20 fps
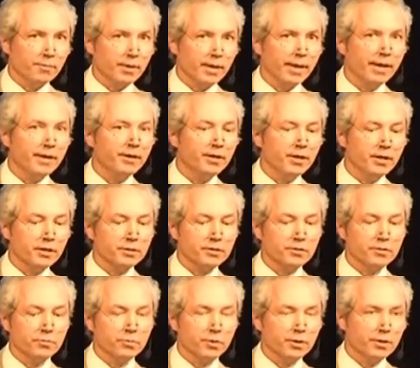
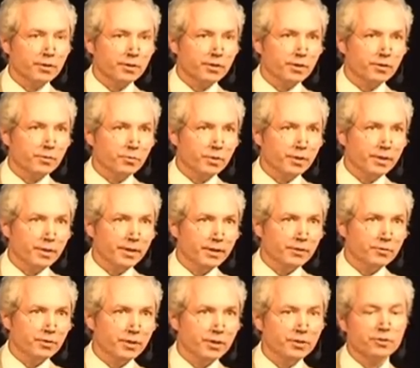areas where we
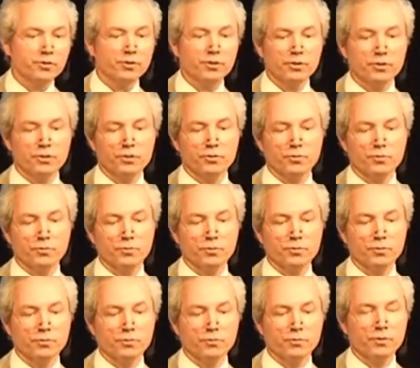need research
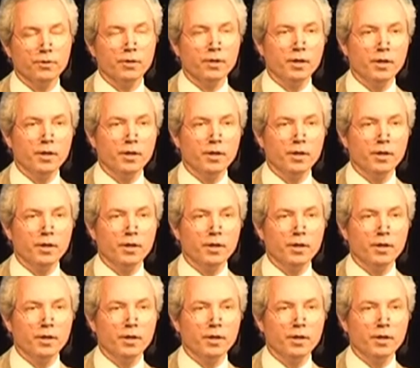to